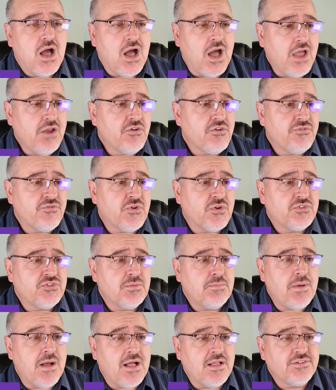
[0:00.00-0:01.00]
I refer
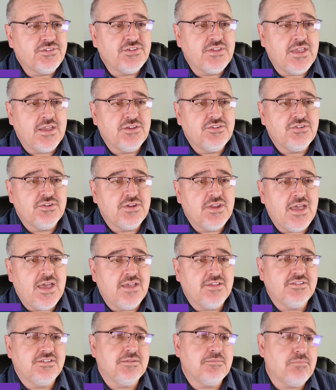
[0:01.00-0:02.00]
to policy engine
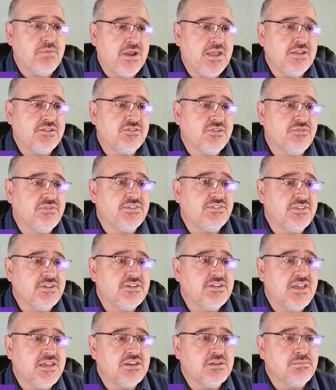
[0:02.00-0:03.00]
as the brains of a
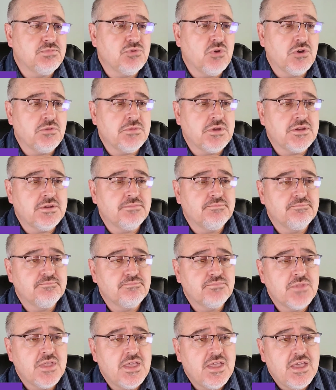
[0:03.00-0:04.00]
ZTA deployment,
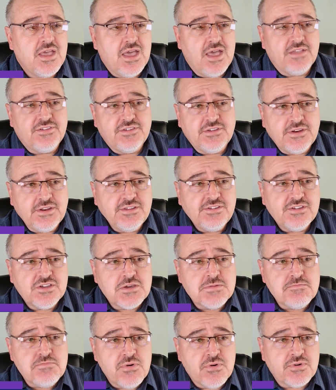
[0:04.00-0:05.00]
as it is a
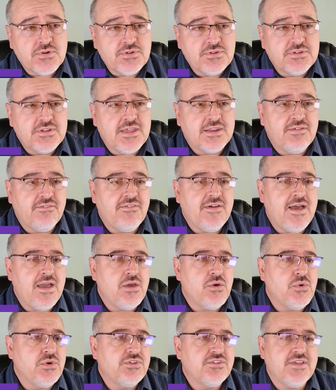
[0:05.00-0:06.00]
component that
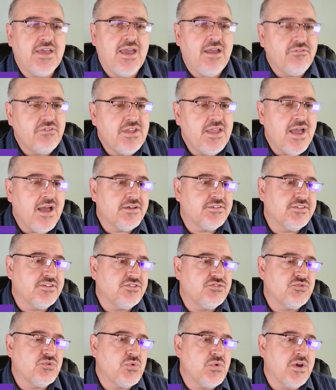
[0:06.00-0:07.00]
evaluates every
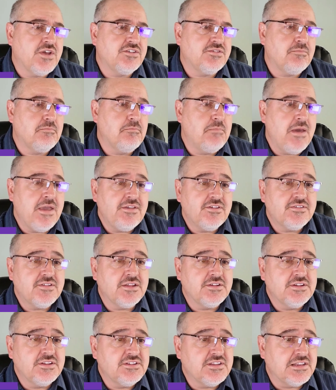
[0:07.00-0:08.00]
access request based
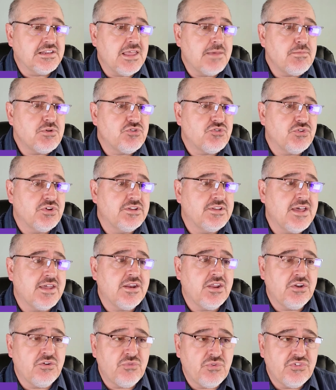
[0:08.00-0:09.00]
on the telemetry that
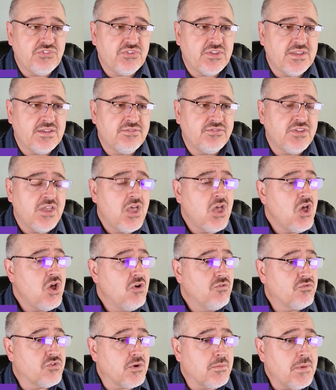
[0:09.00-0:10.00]
it receives
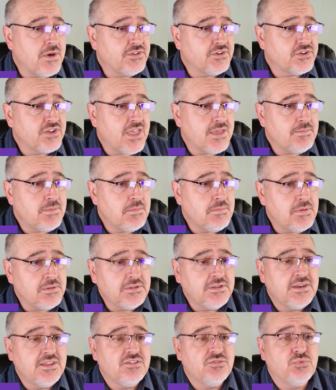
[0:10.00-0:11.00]
from other
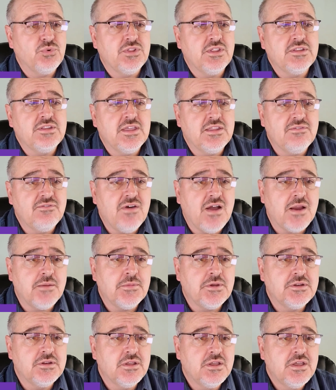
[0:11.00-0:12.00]
capabilities within the
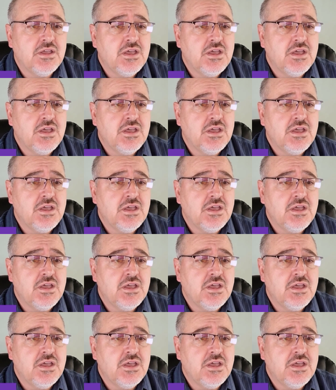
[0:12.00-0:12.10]
environment,